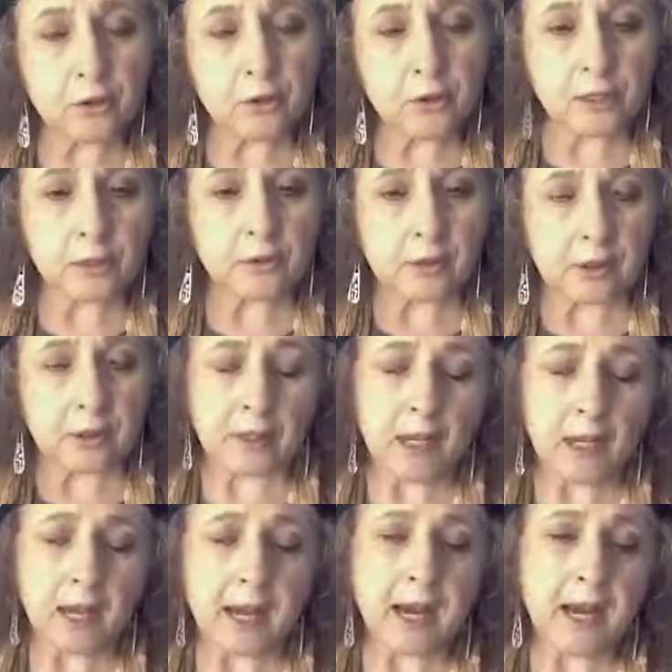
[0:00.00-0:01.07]
not use it.
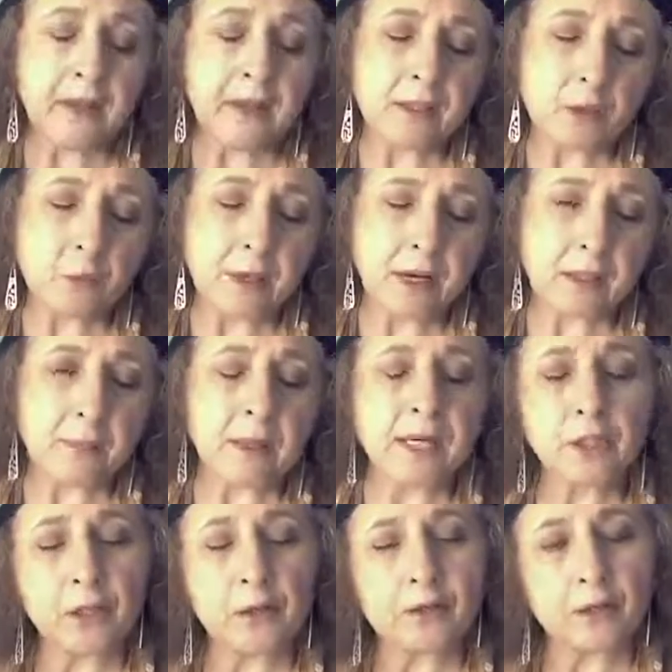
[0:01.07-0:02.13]
And that's when I might
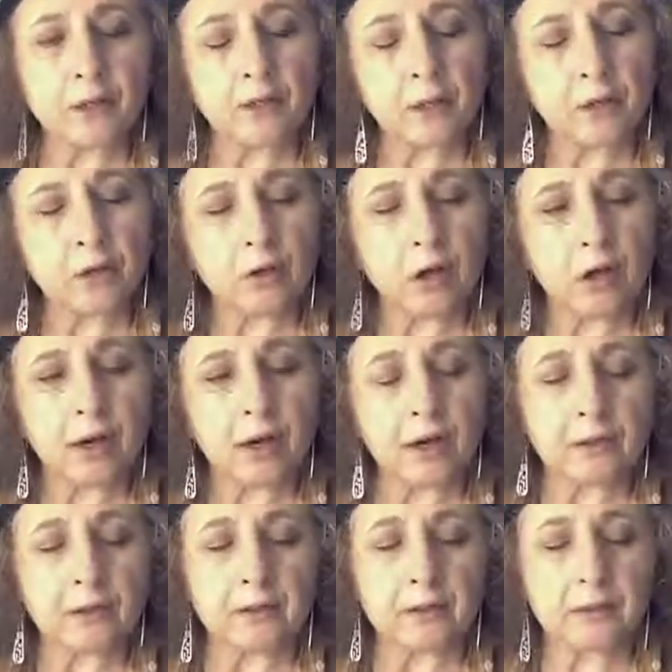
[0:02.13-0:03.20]
use another
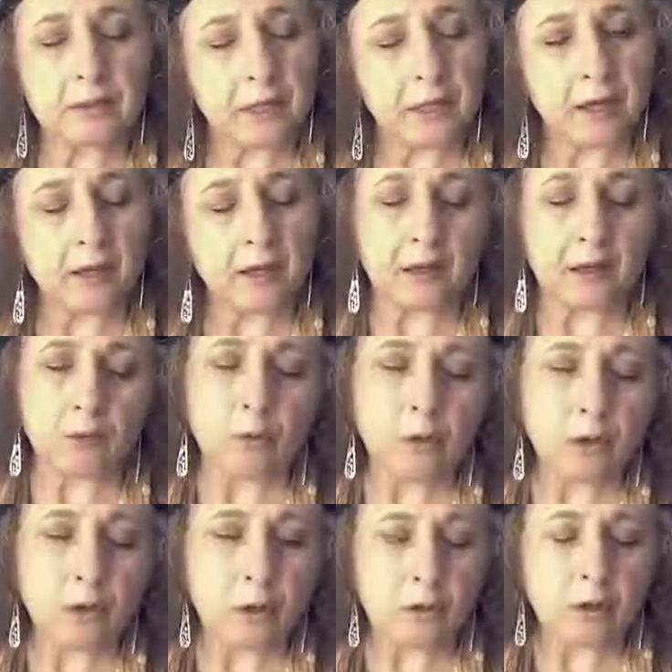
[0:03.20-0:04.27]
card deck,
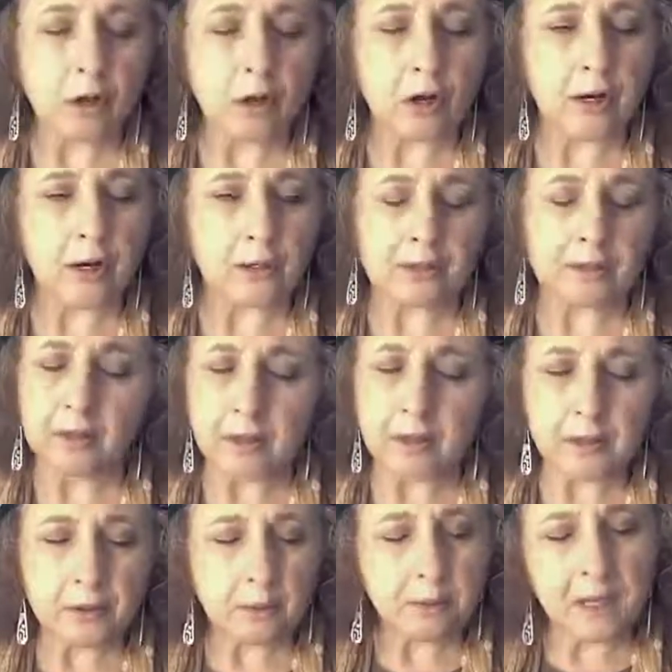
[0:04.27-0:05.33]
oracle cards.
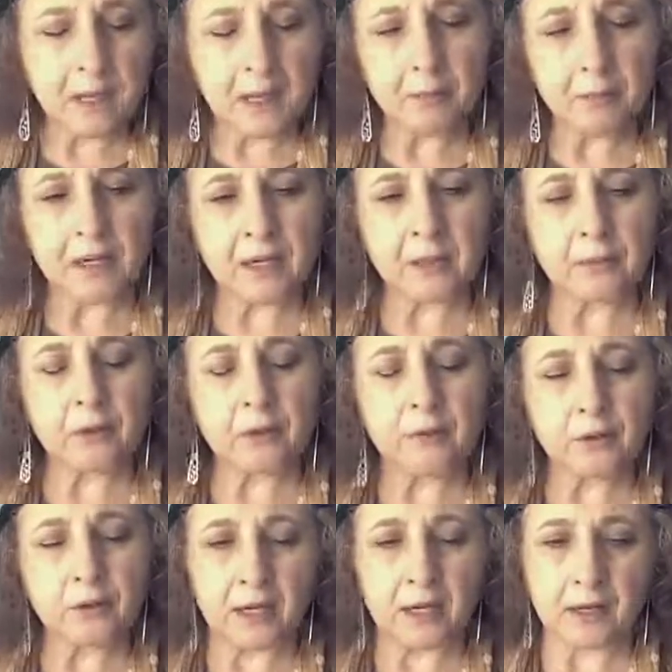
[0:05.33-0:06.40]
There are many, many
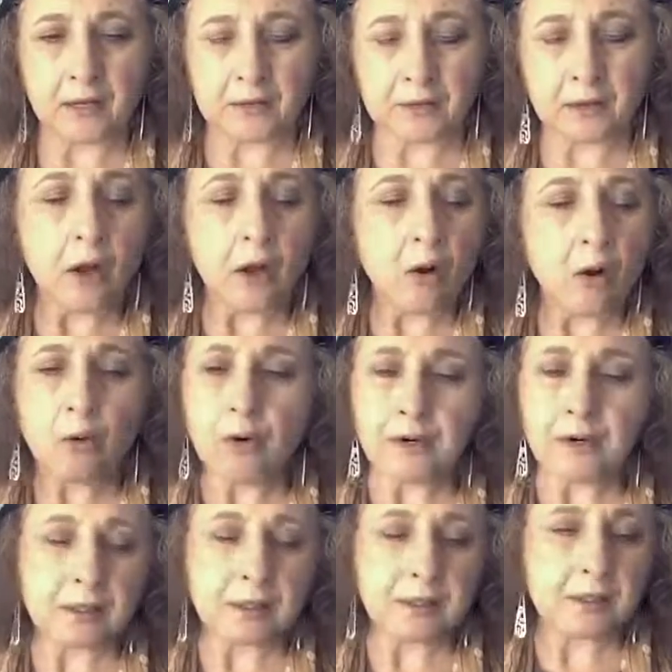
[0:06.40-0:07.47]
beautiful decks. Or,
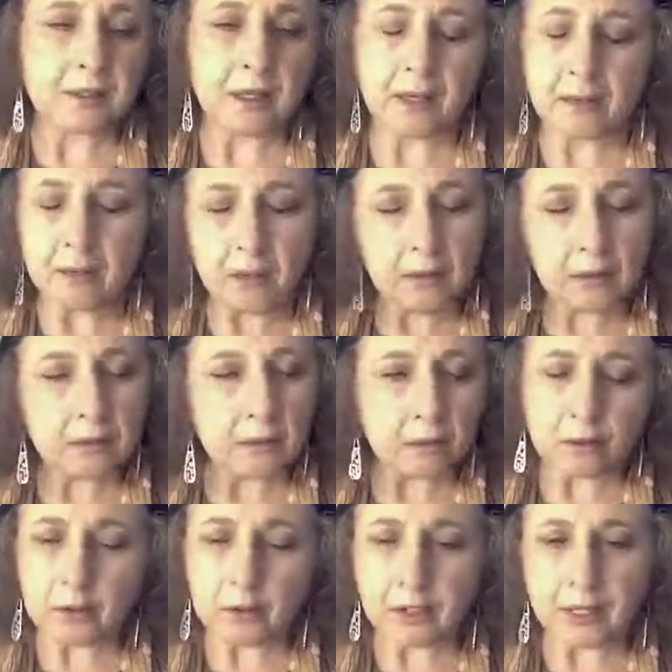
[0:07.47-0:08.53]
as I said,
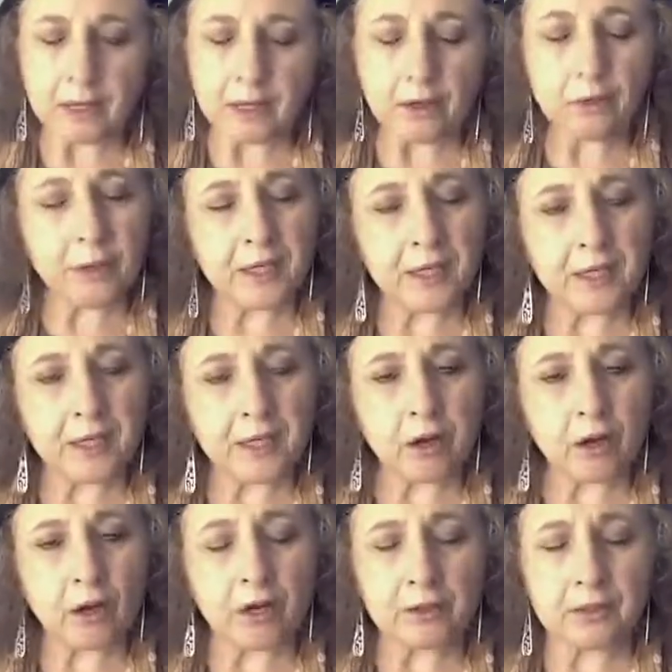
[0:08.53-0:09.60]
literally greeting
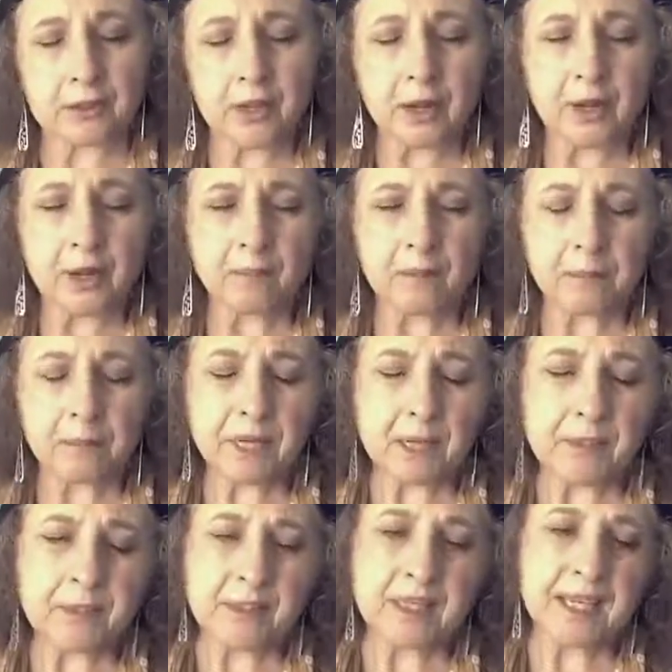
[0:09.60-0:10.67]
cards, because
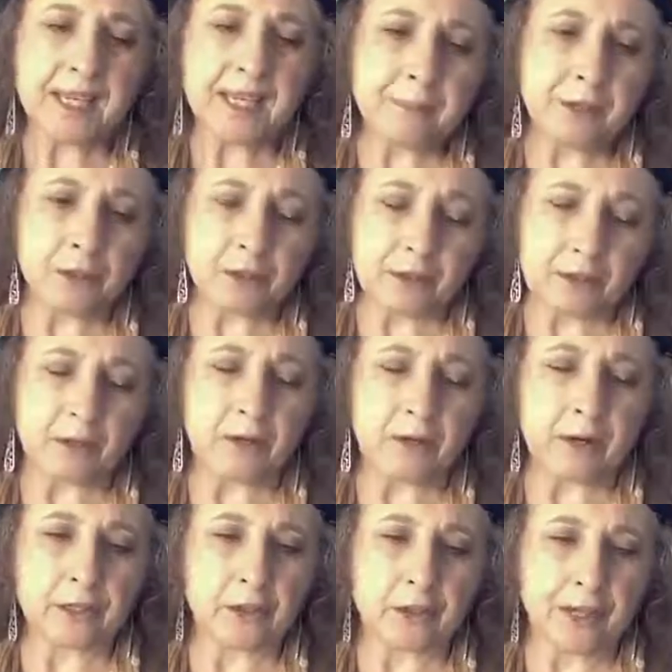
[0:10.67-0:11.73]
it's the images that are
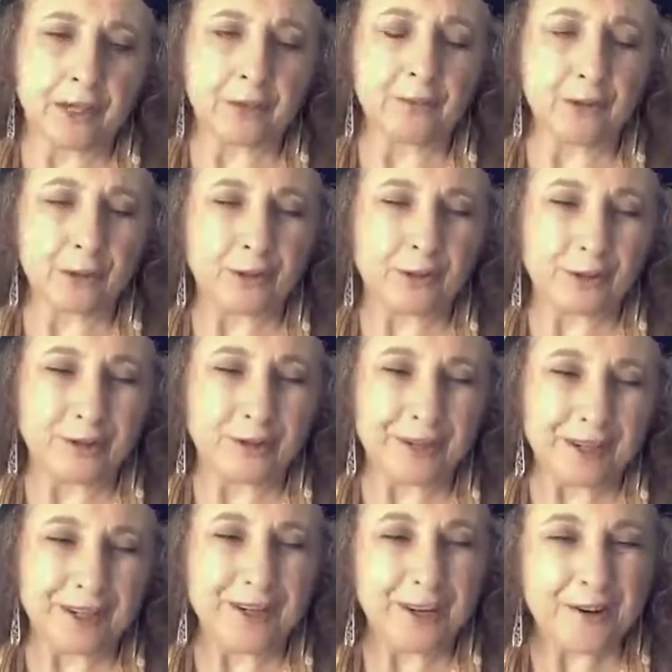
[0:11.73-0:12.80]
actually universal,
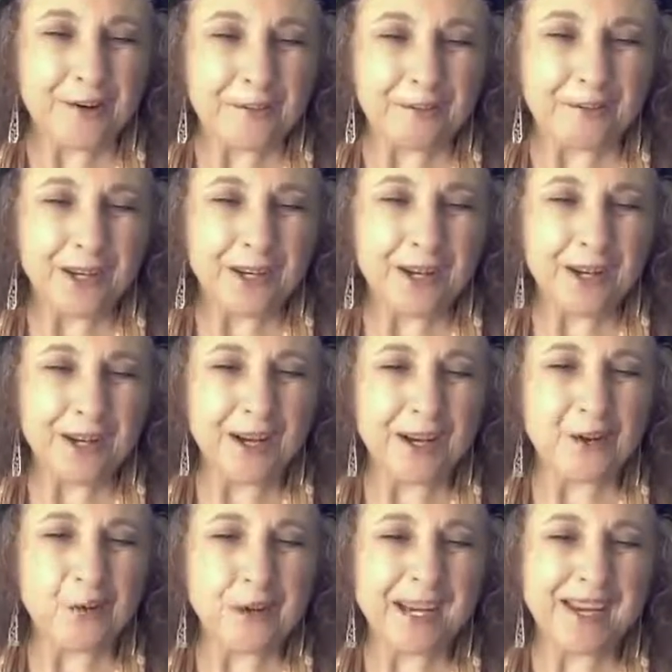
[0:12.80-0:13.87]

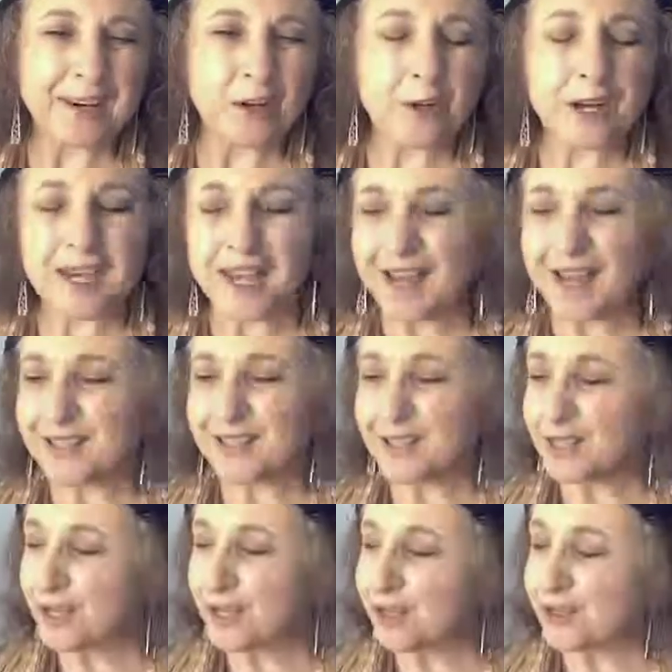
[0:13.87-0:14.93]
We can look at,
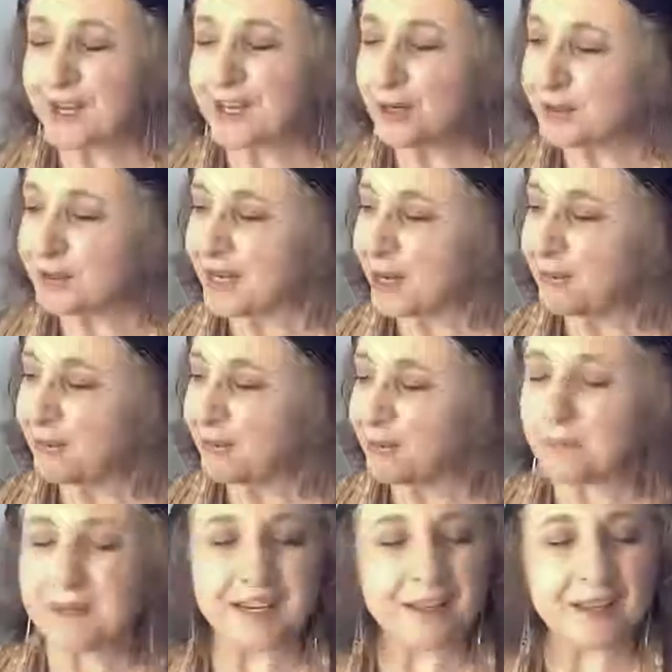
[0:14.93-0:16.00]
I don't have her
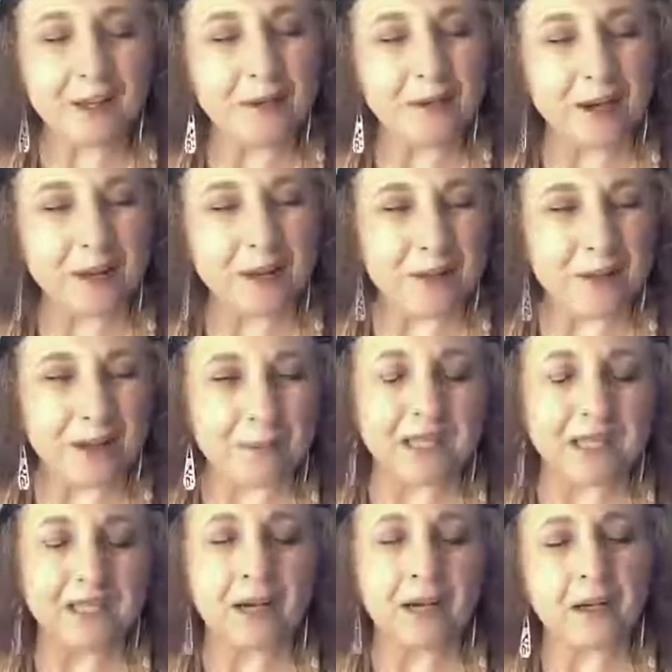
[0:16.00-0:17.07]
immediately available on my
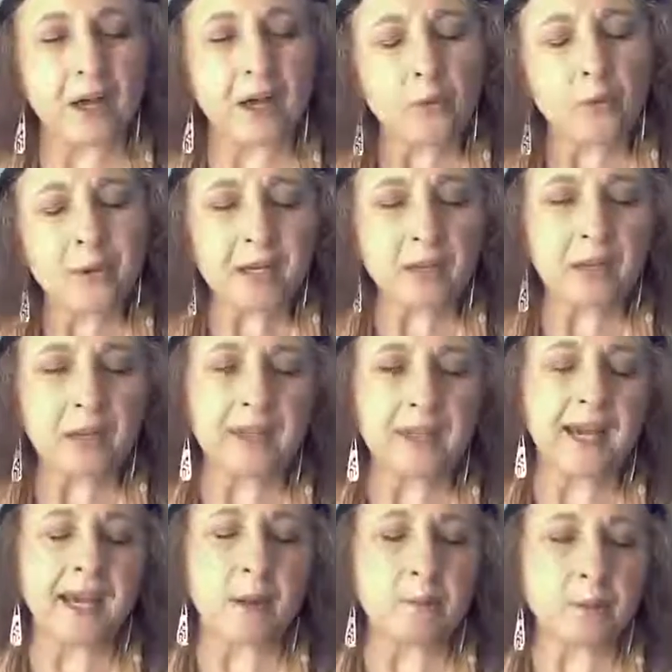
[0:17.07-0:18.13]
deck, we can look at
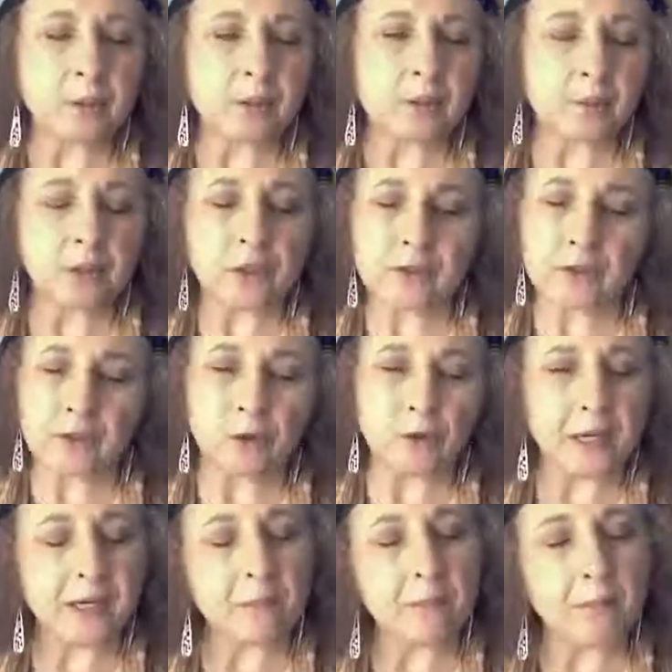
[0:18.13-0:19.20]
the Empress, which is the
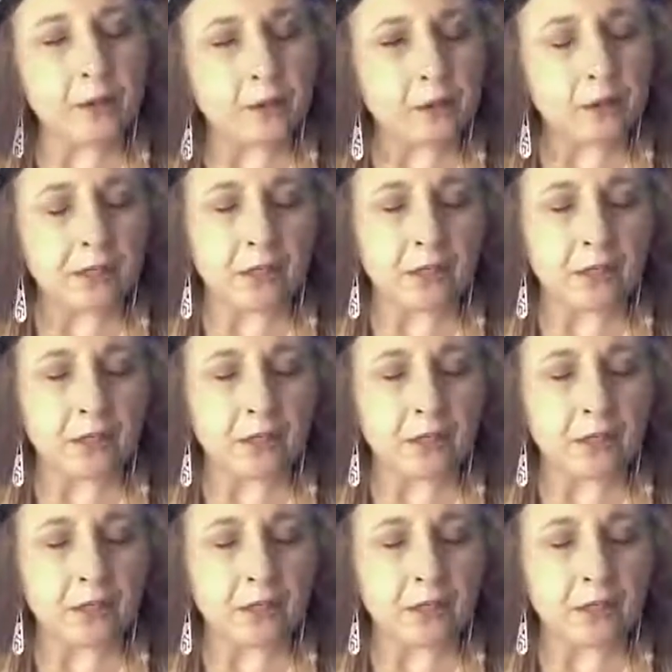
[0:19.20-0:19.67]
Great Mother,